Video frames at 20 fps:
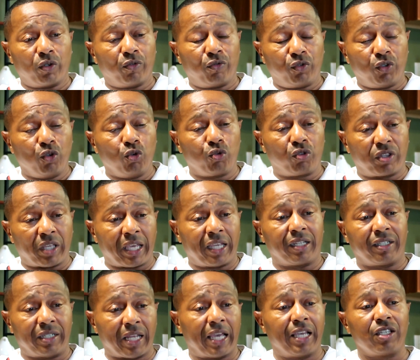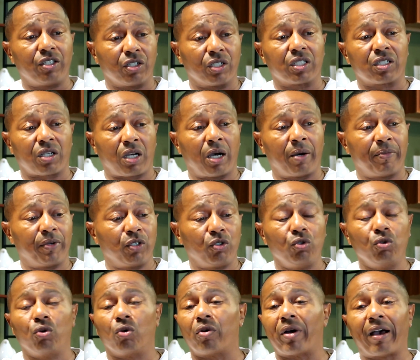if you think danger is coming,
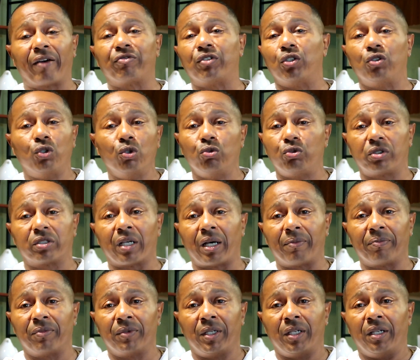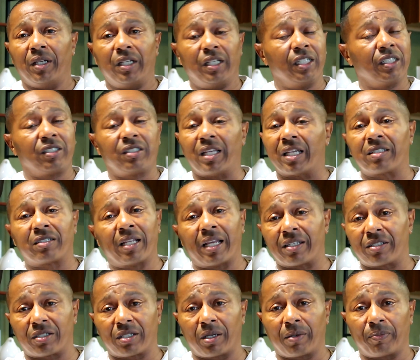you're gonna have to do something. It's just
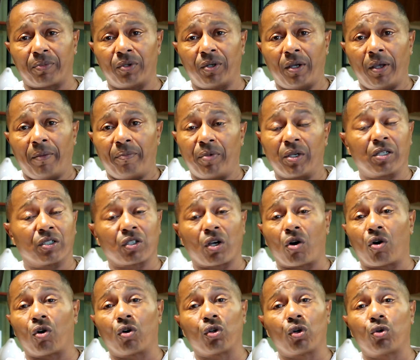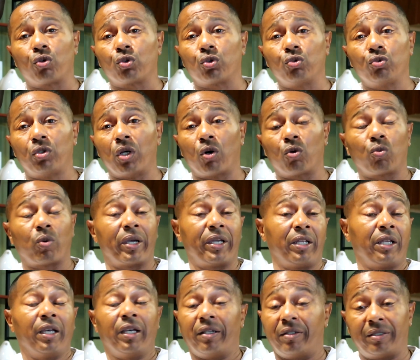that simple. Because all those who don't
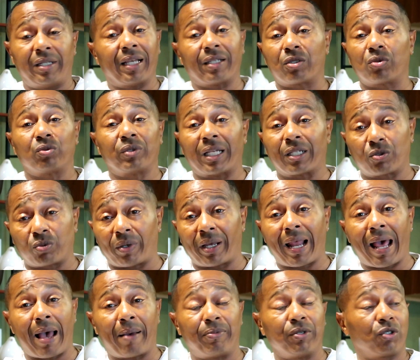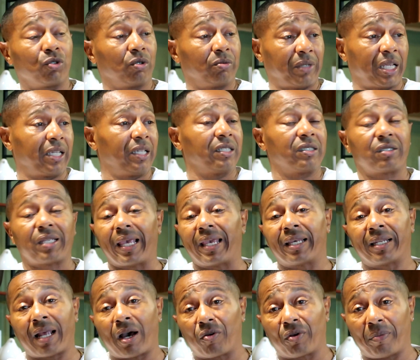wait, that's that's what happened to them. They get
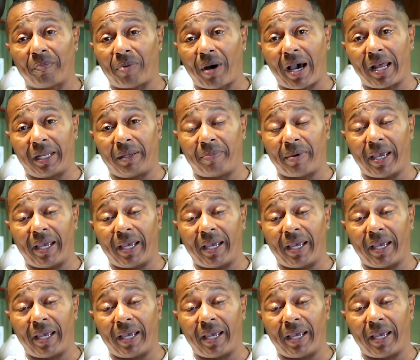taken out in body